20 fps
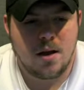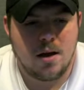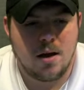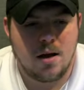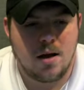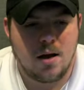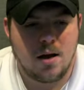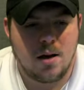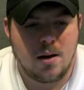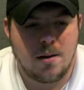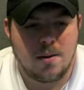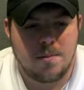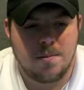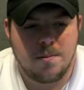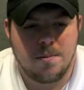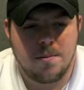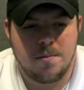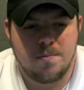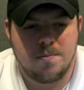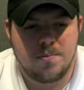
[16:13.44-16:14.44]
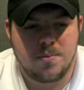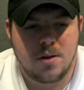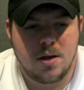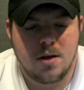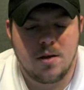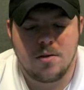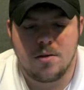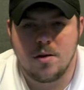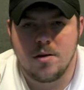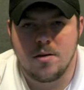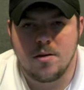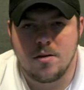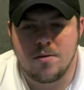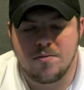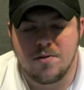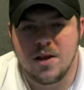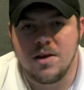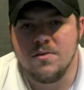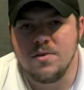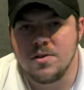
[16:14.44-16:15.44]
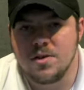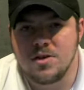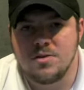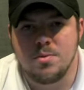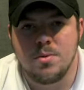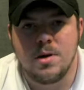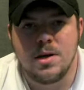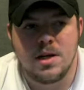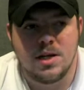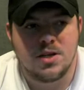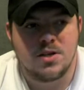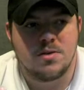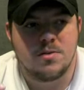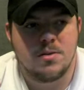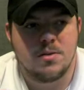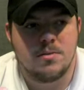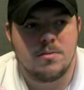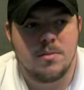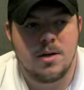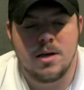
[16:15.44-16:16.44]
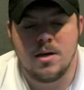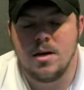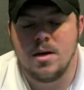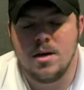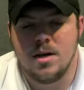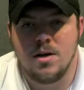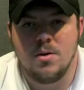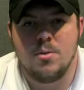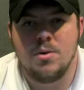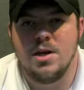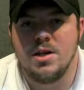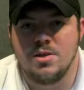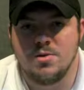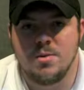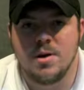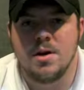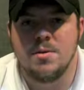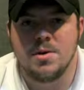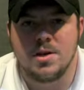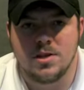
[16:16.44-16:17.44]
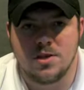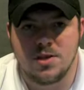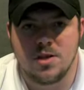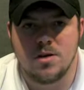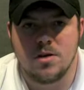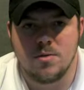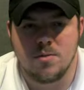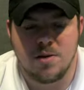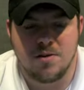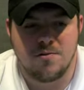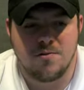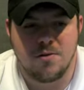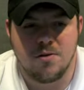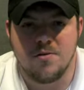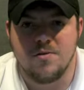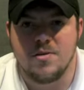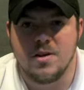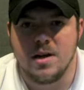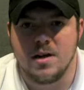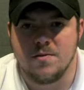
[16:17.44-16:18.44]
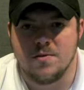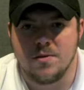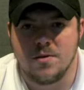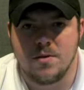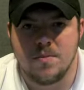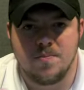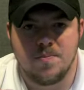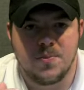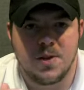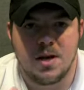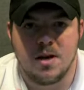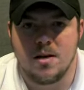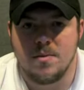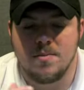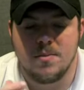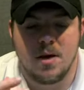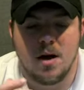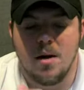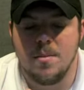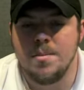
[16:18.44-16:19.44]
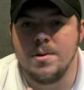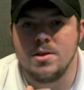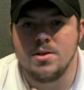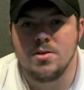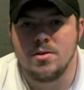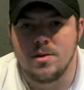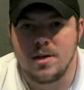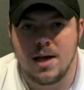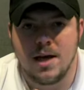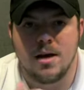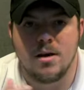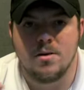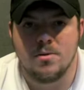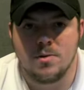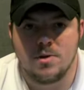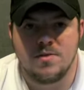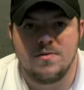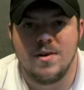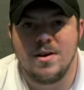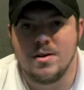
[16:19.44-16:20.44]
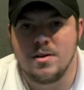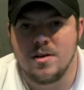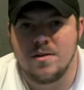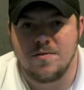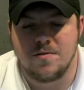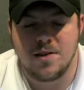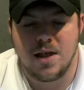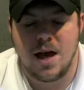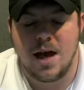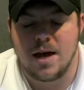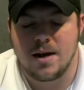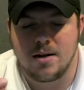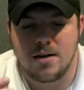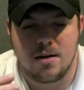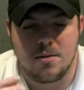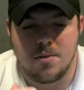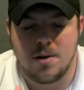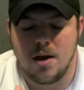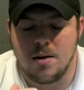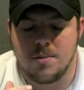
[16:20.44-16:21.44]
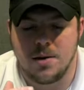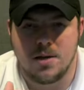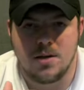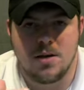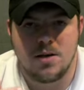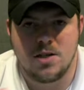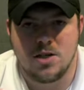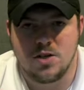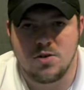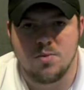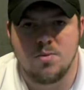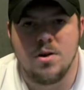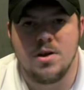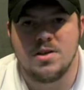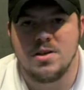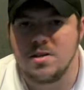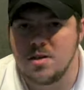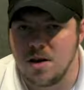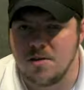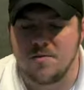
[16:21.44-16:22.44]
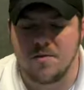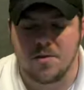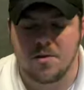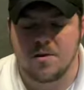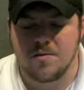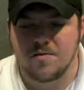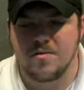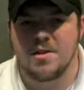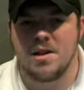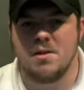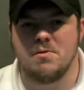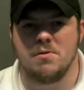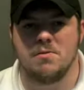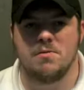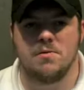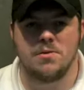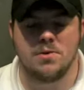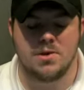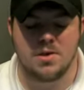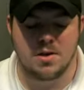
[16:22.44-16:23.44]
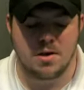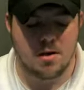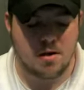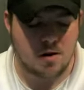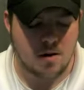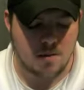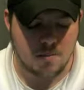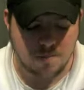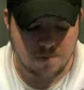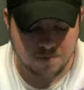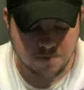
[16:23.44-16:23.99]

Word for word: Uh, the, the flavor at this point is, is what I would consider to be full flavored. Uh, up until now, it was fairly flat. I mean, I mean, it just wasn't a very flavorful cigar.